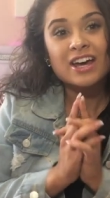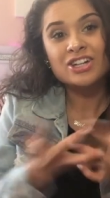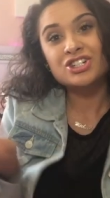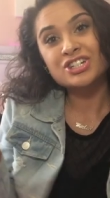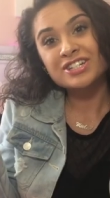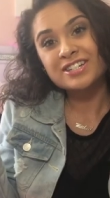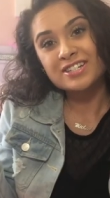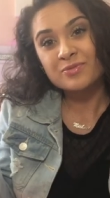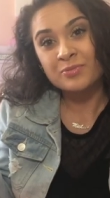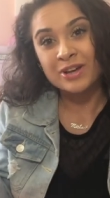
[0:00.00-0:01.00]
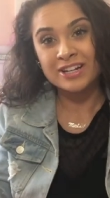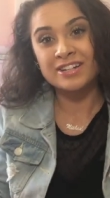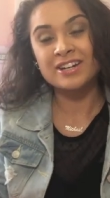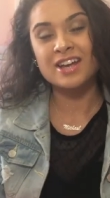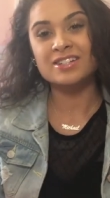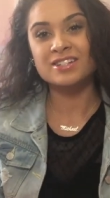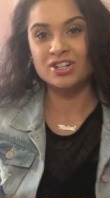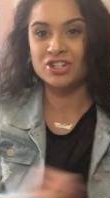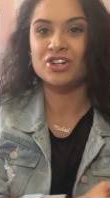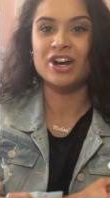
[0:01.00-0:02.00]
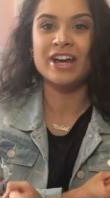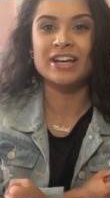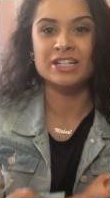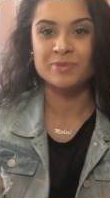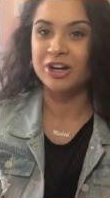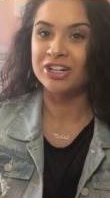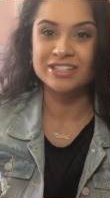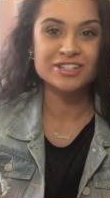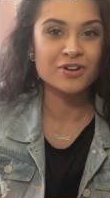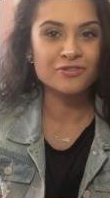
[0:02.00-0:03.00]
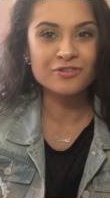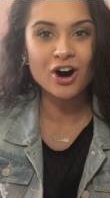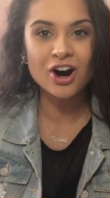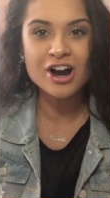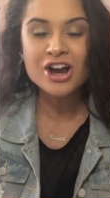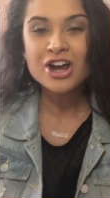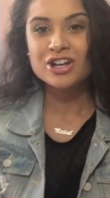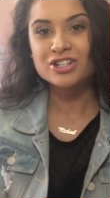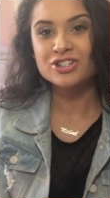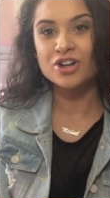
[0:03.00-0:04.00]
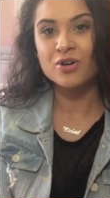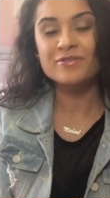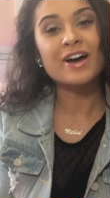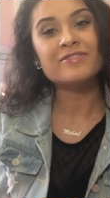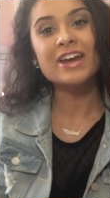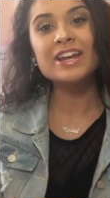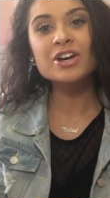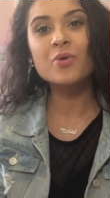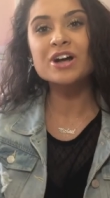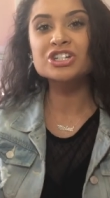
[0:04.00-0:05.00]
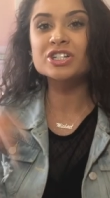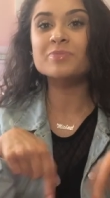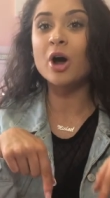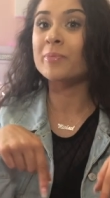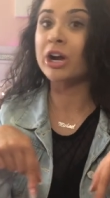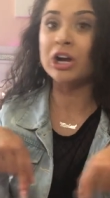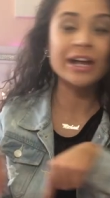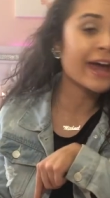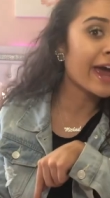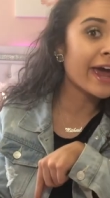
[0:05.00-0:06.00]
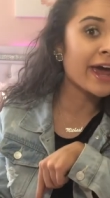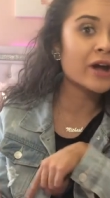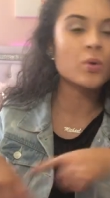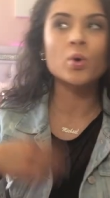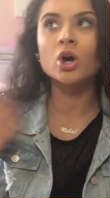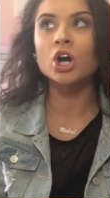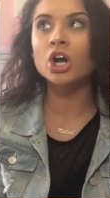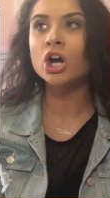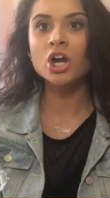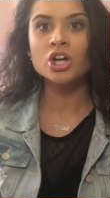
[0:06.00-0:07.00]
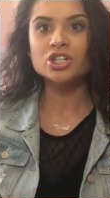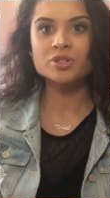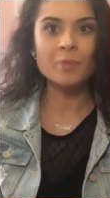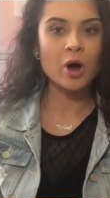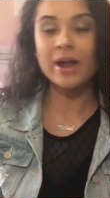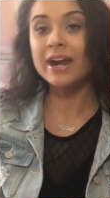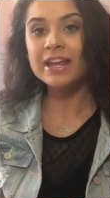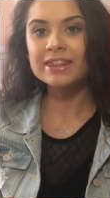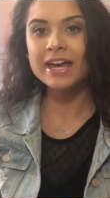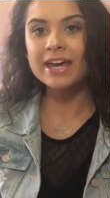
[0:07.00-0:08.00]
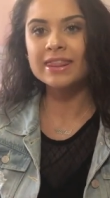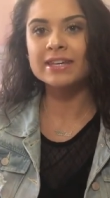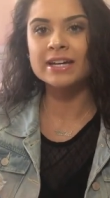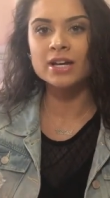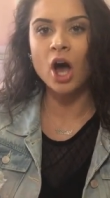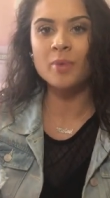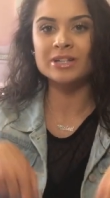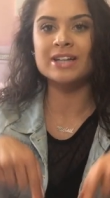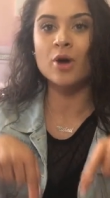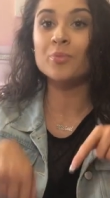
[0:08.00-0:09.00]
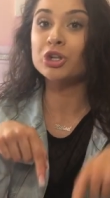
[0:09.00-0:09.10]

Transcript: it's just been such a great experience so far. So if you have any questions about Mary Kay or just about anything, then comment down